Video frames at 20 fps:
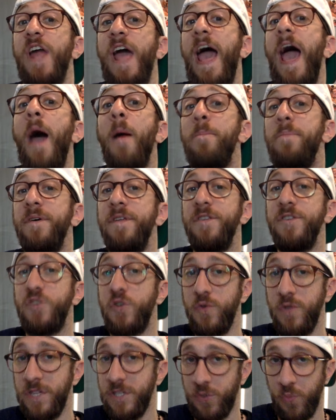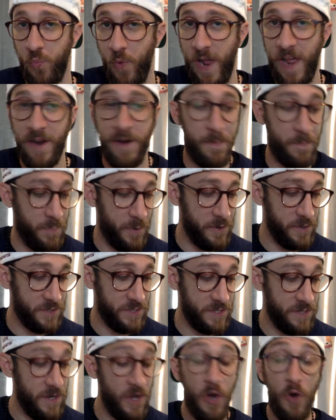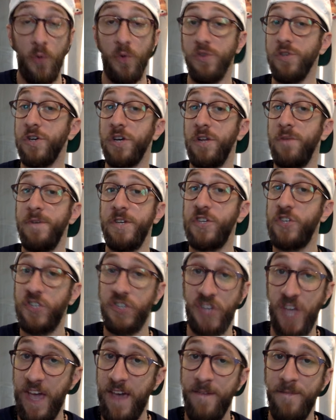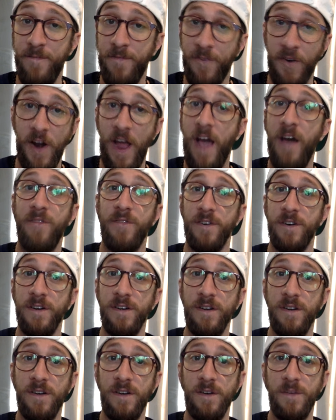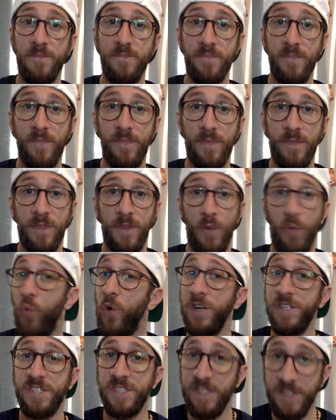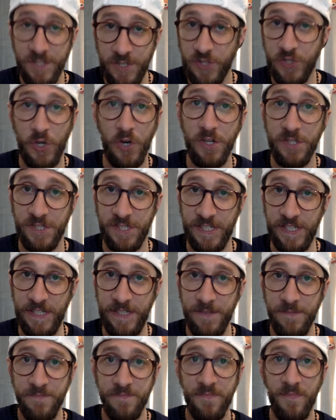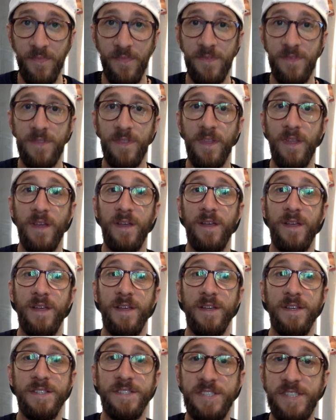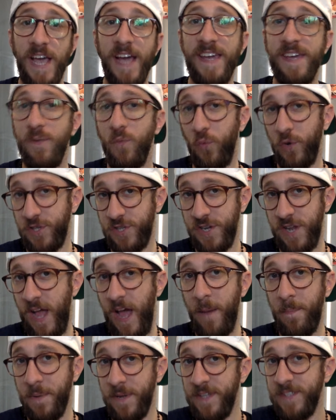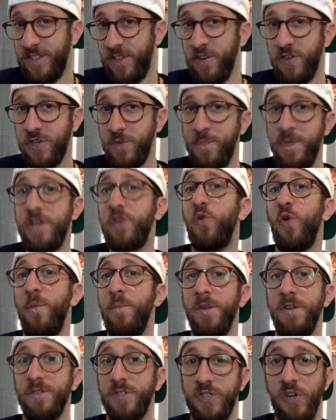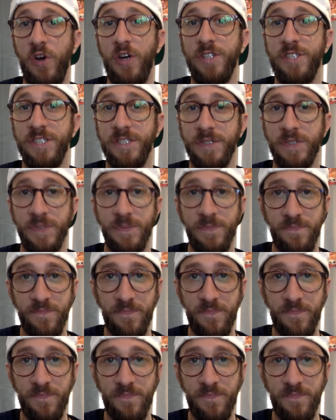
happen to this random person? Well, they're going to be shamed forever, worse than Cersei. Second, what should happen is there should be criminal charges.